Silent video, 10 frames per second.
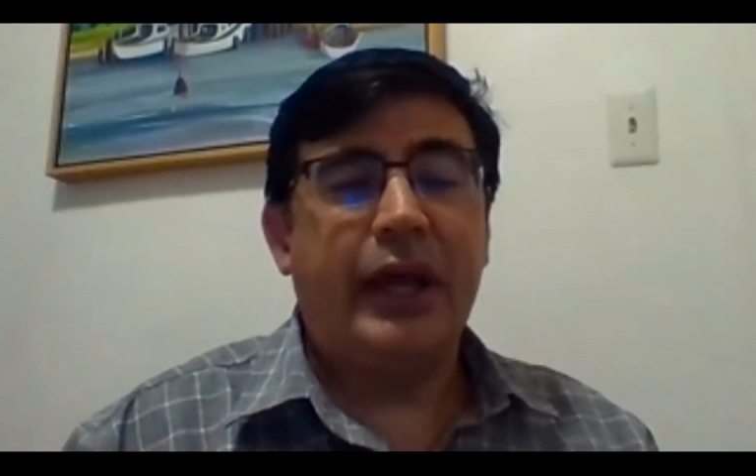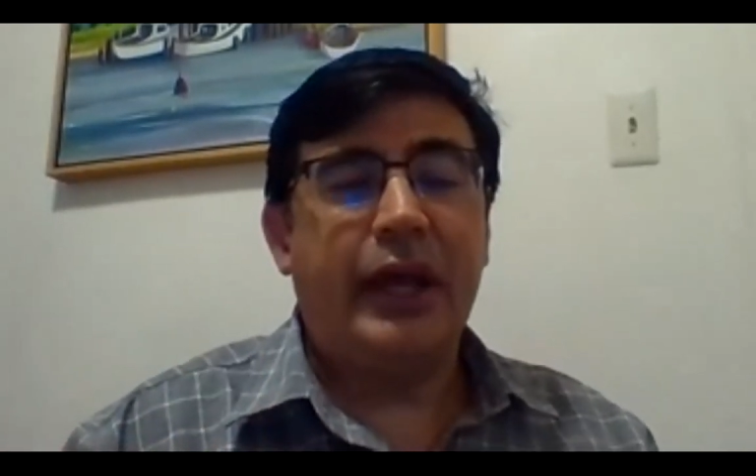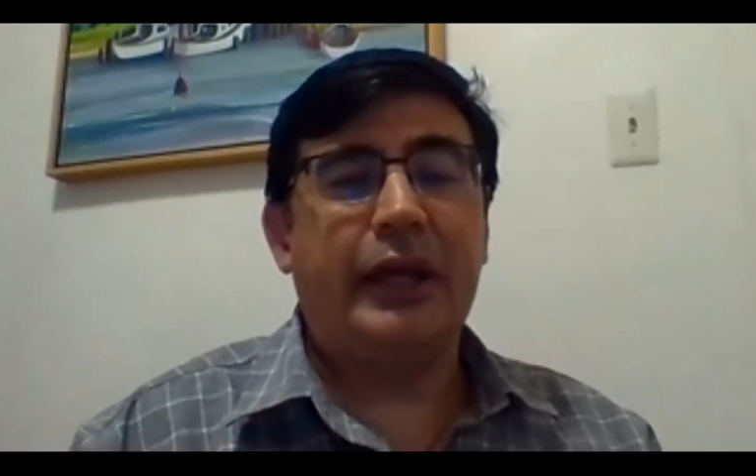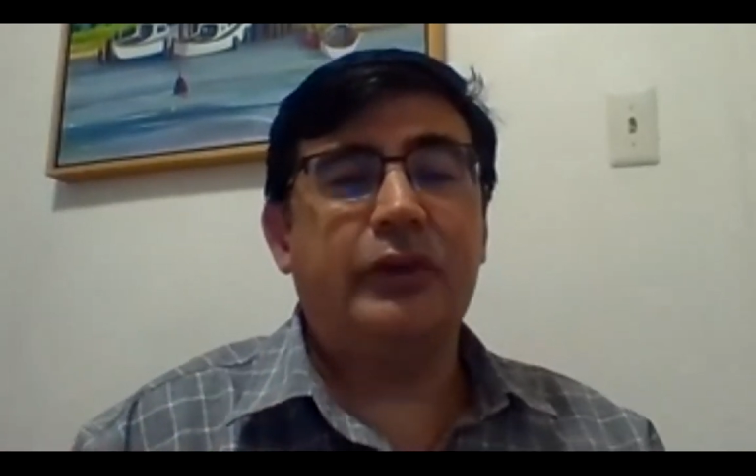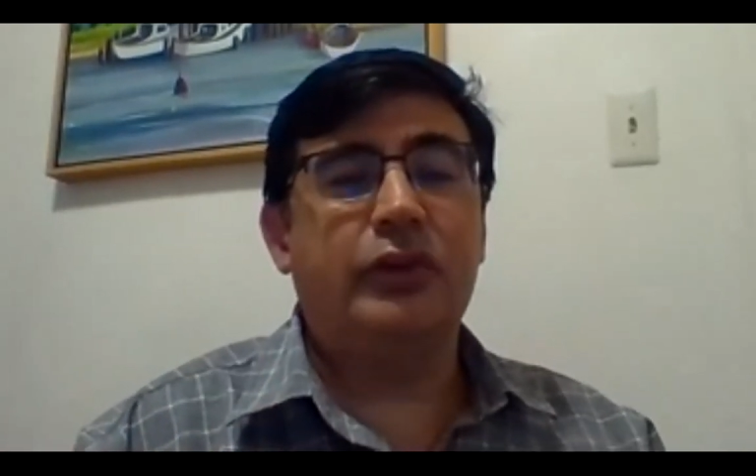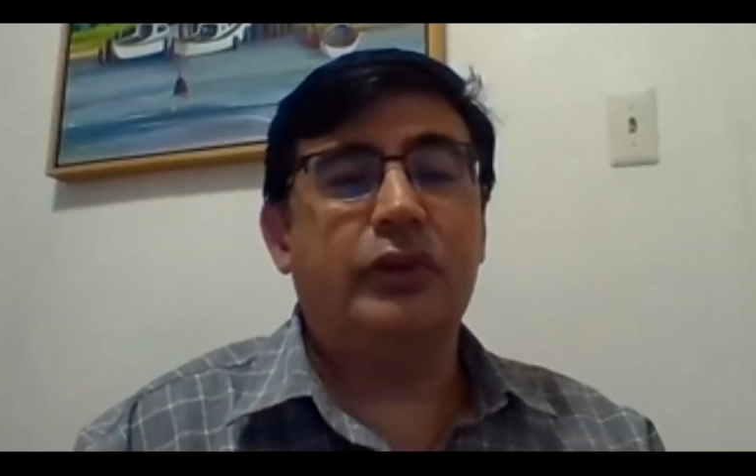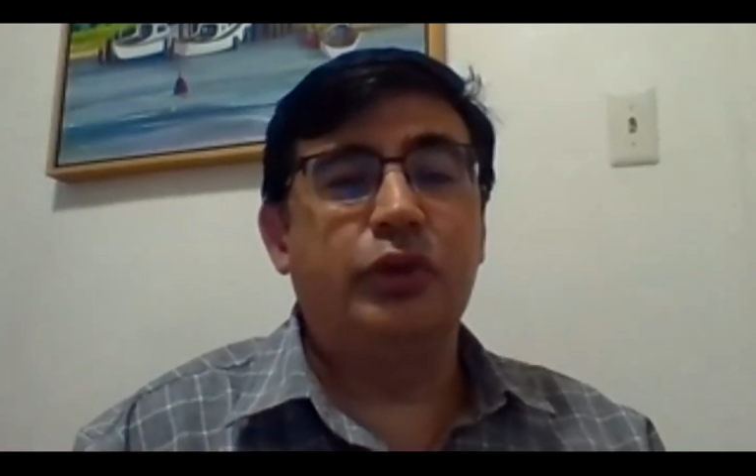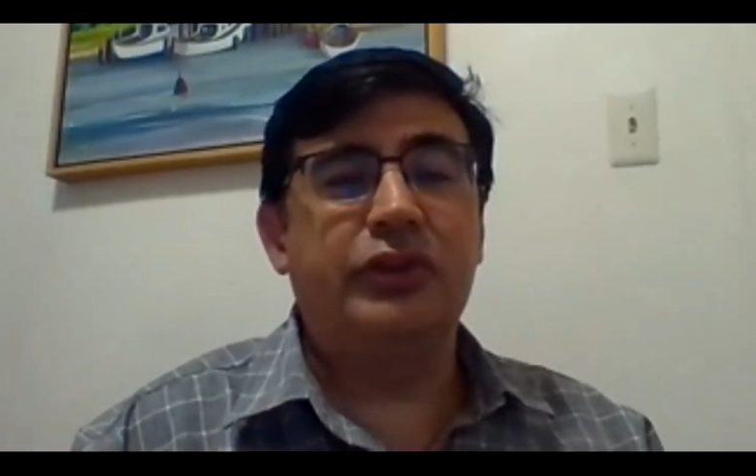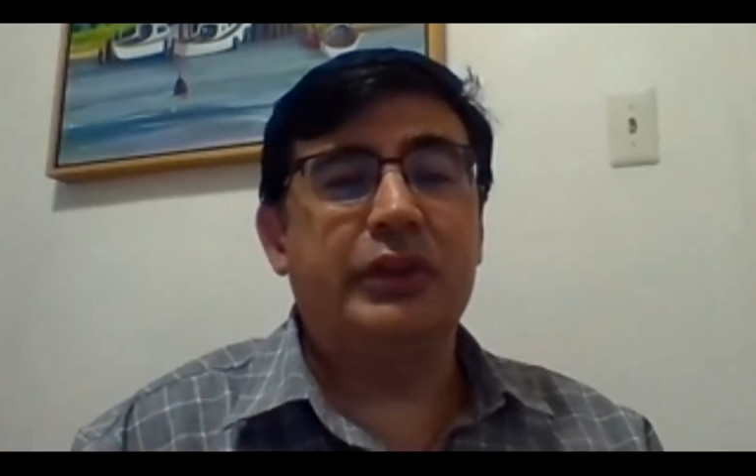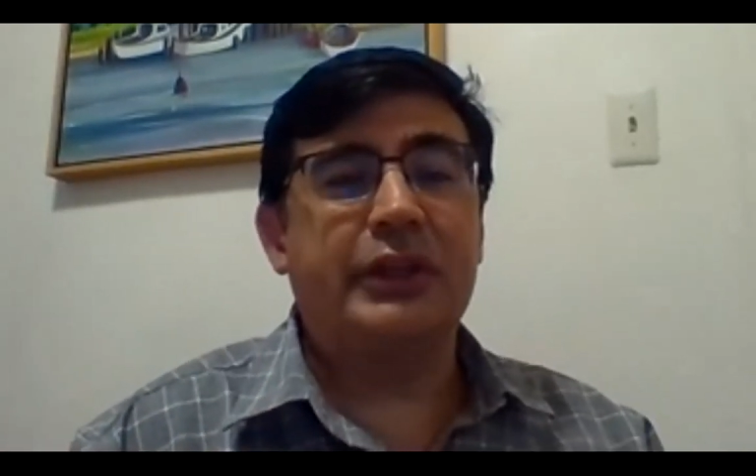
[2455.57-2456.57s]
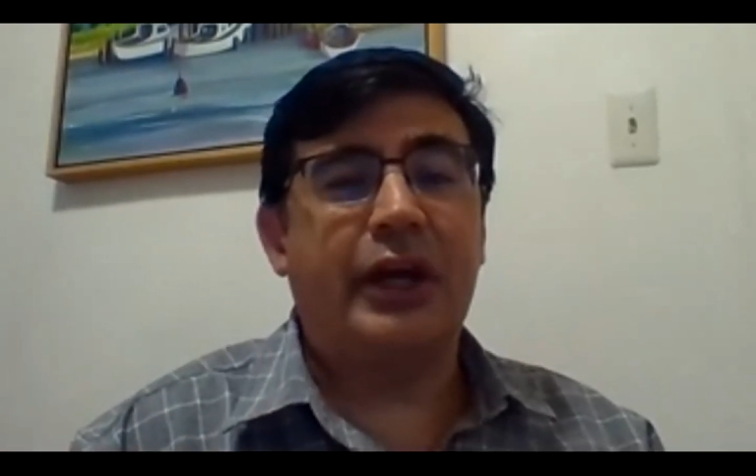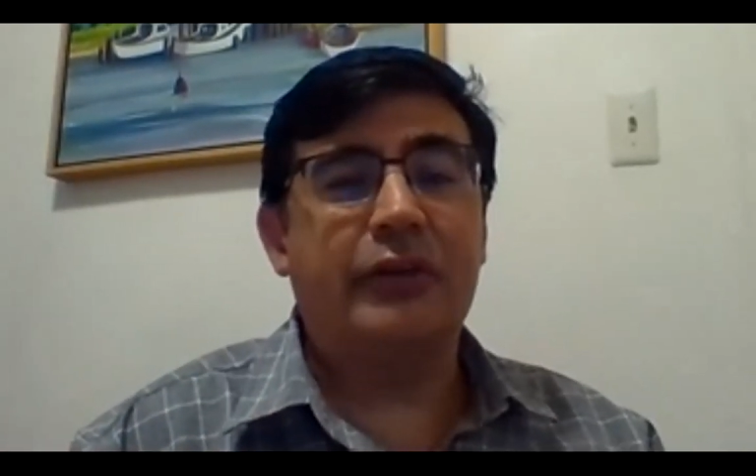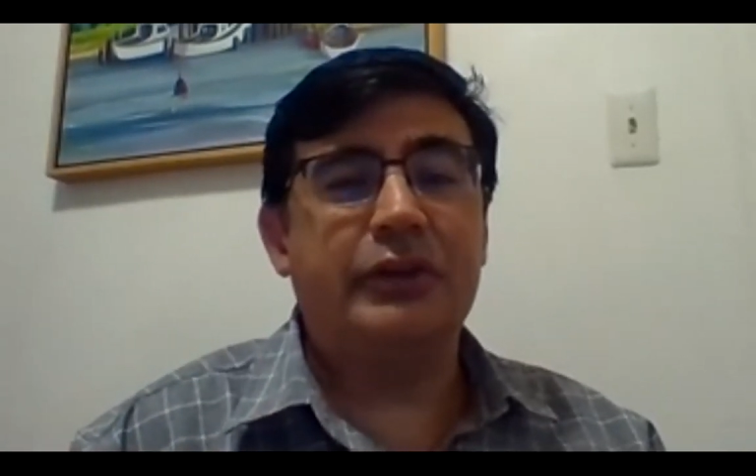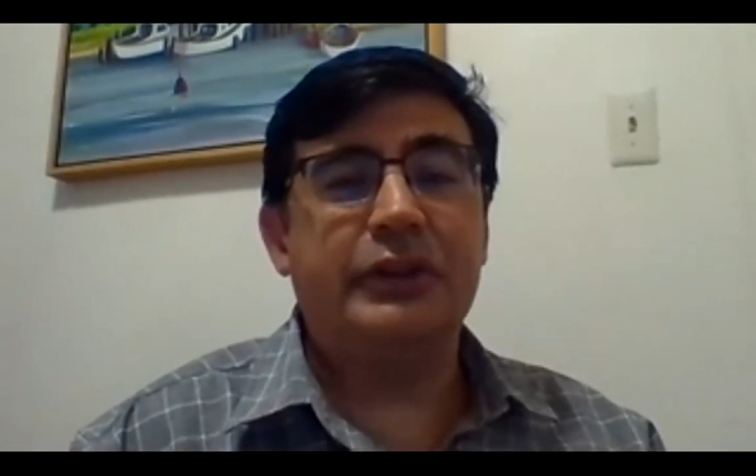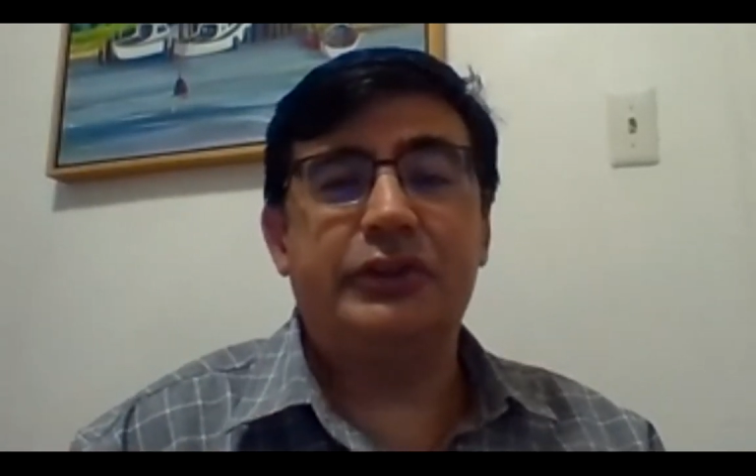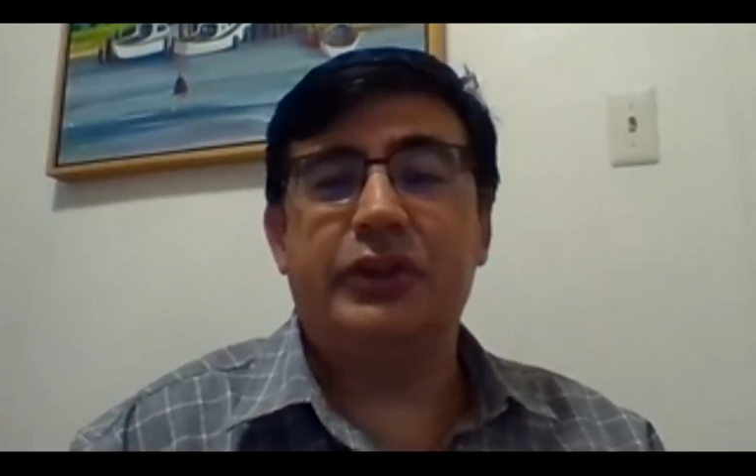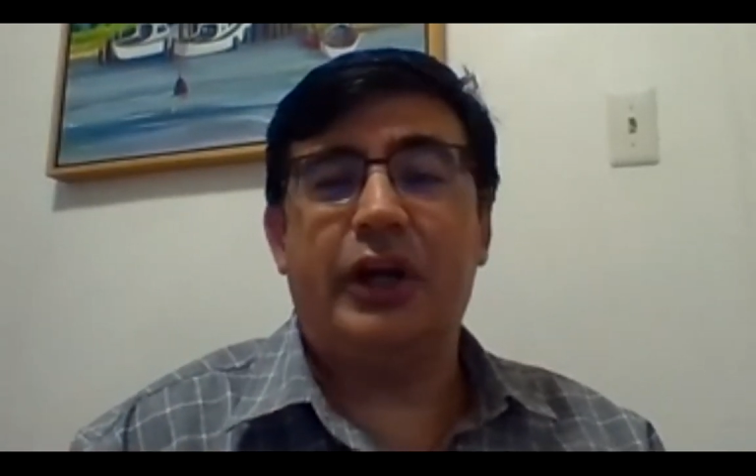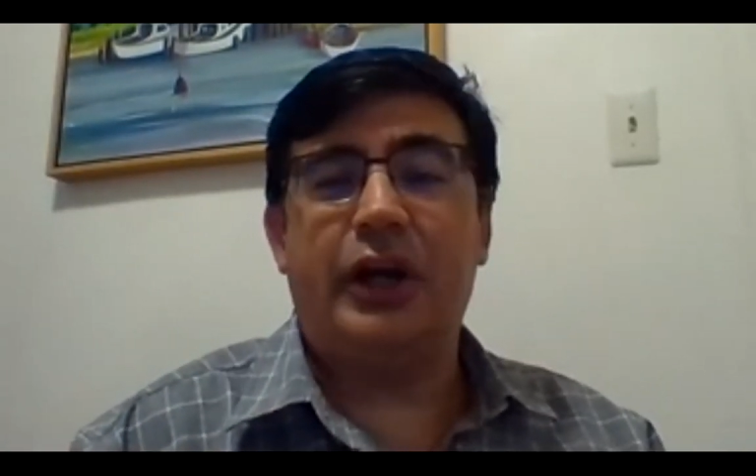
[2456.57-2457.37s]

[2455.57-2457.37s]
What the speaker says: and losing the coverage